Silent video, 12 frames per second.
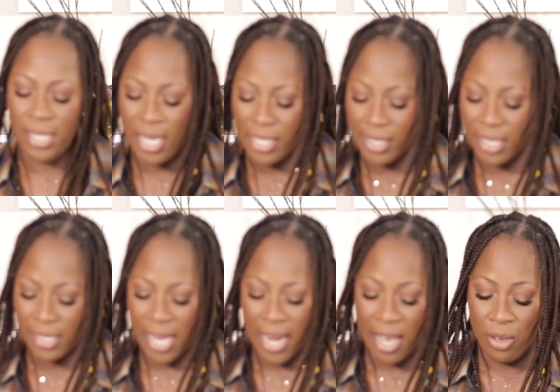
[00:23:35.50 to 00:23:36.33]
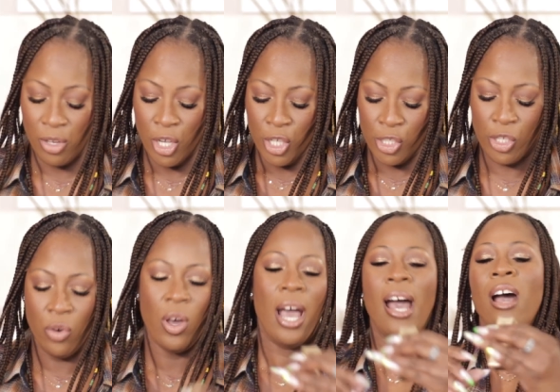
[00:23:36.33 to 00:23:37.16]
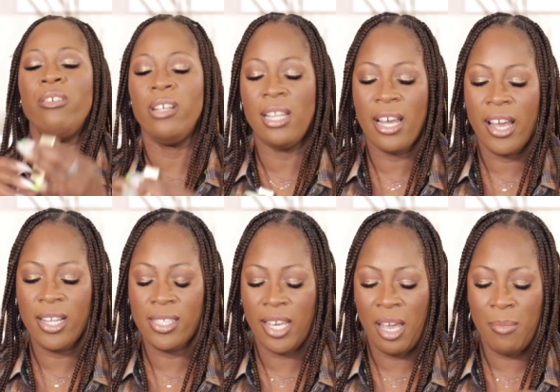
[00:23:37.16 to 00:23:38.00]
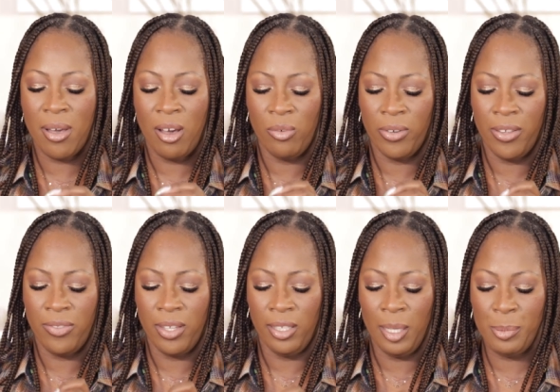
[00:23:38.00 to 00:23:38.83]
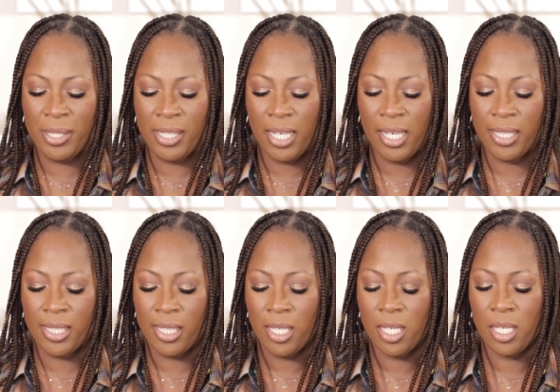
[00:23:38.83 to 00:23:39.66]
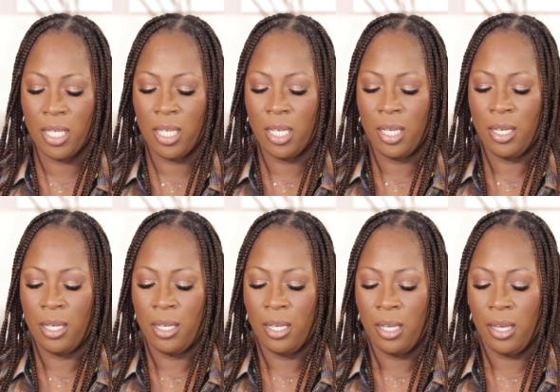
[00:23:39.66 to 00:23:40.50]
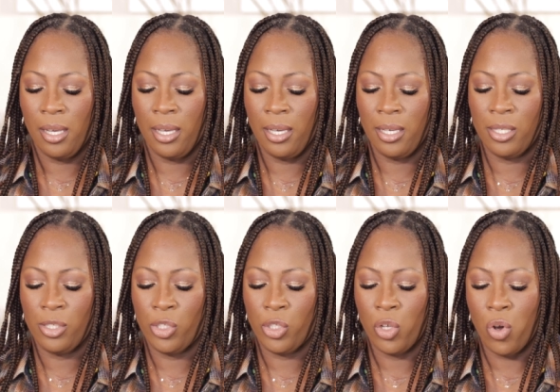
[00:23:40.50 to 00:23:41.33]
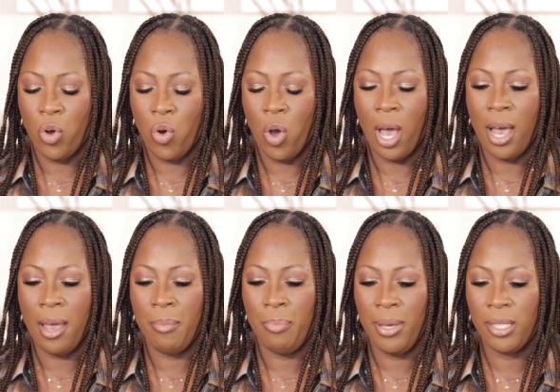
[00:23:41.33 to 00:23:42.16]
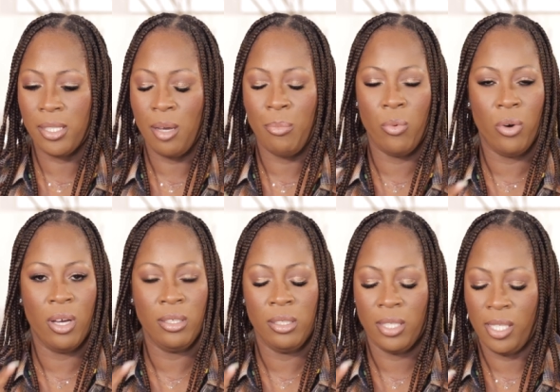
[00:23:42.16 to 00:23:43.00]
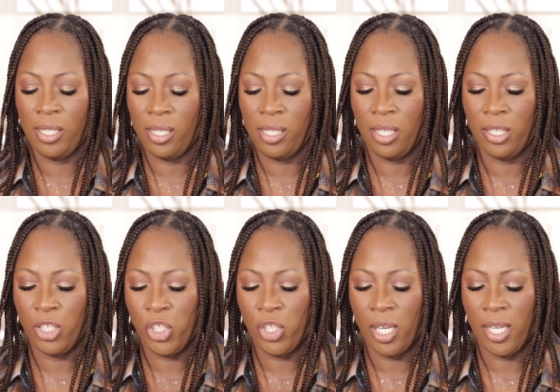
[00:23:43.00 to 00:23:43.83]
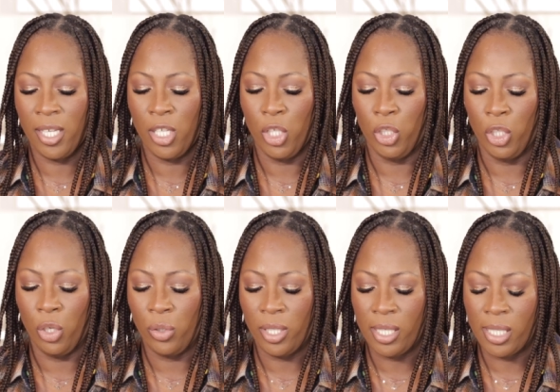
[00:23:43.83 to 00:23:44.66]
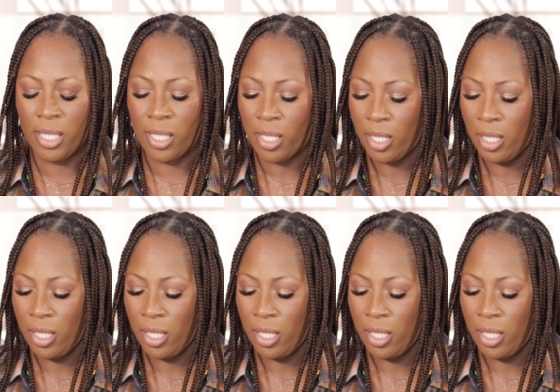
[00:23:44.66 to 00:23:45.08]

testing that out. So Hourglass came out with lipsticks. And so I picked up one. This is in the shade Lotus.